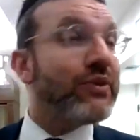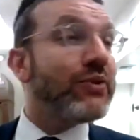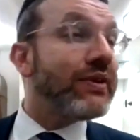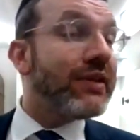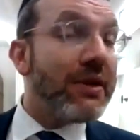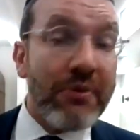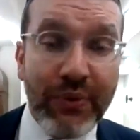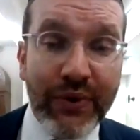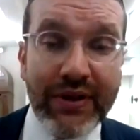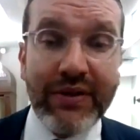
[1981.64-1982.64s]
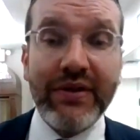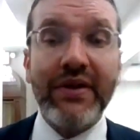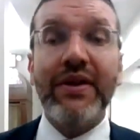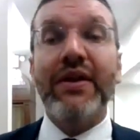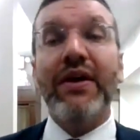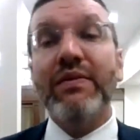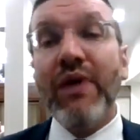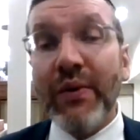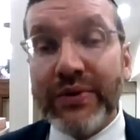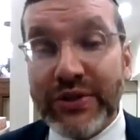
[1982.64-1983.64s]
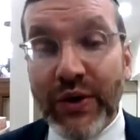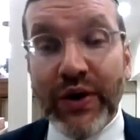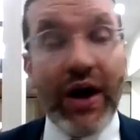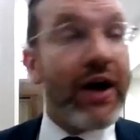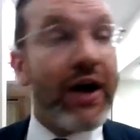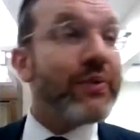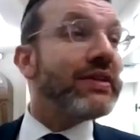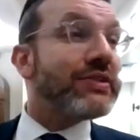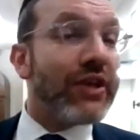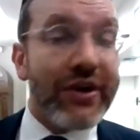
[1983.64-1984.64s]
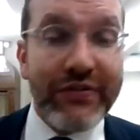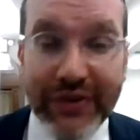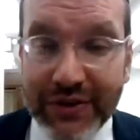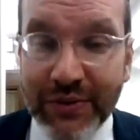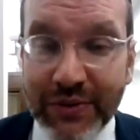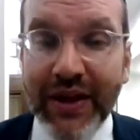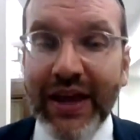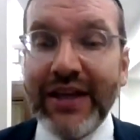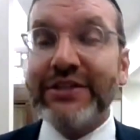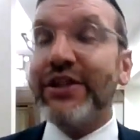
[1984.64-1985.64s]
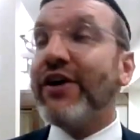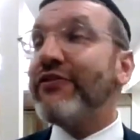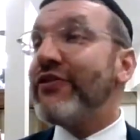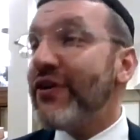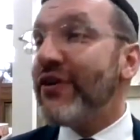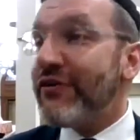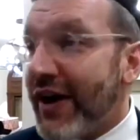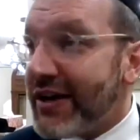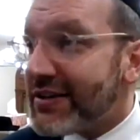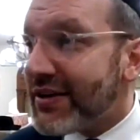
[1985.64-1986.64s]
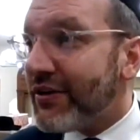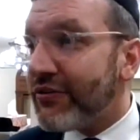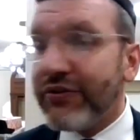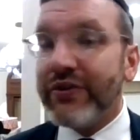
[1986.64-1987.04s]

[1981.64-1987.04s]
to a deeper point. What was going on with Yitzchak Avinu? His love for Esav.